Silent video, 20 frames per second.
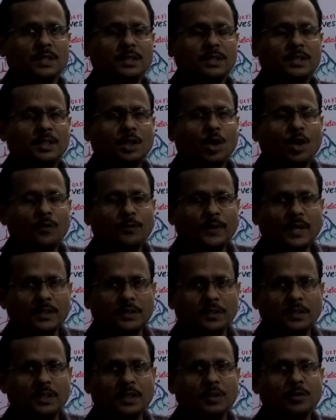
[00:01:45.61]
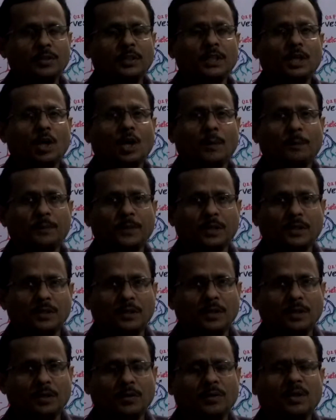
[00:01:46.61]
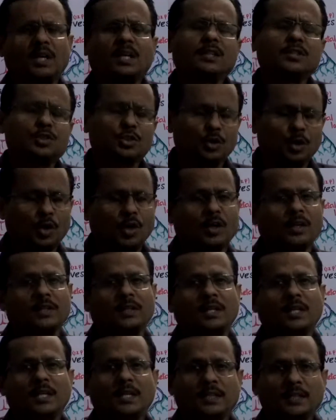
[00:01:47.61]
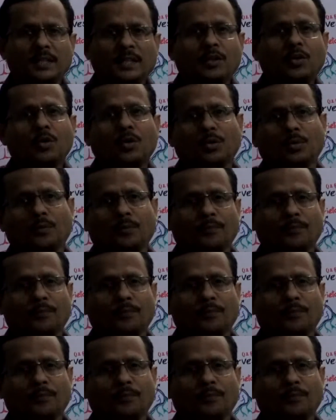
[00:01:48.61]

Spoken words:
The olfactory nerve, the optic nerve, so on they go.